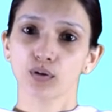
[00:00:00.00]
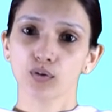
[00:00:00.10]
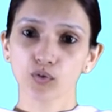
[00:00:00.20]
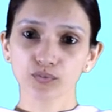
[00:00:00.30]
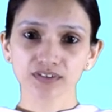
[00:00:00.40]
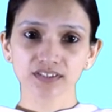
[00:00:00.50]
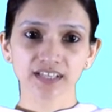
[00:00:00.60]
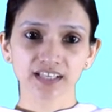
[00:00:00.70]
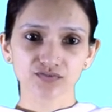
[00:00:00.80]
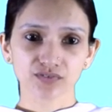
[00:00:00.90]
over the
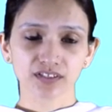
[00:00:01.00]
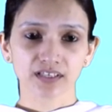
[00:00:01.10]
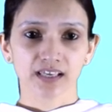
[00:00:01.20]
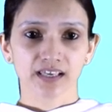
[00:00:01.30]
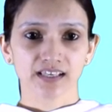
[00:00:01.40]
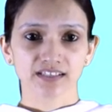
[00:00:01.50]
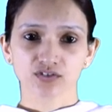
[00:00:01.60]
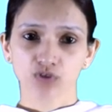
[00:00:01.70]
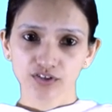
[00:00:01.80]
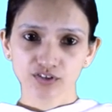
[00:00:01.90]
network is
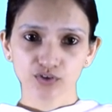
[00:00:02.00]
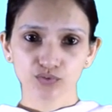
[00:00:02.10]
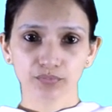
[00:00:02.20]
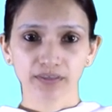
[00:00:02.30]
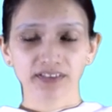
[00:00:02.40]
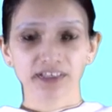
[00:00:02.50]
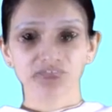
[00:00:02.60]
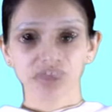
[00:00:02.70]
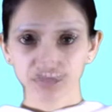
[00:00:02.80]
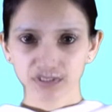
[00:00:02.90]
not new but the
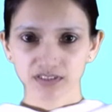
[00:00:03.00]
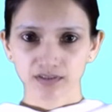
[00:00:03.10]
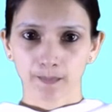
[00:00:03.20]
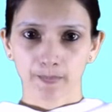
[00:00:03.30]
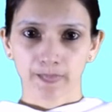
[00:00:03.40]
advancements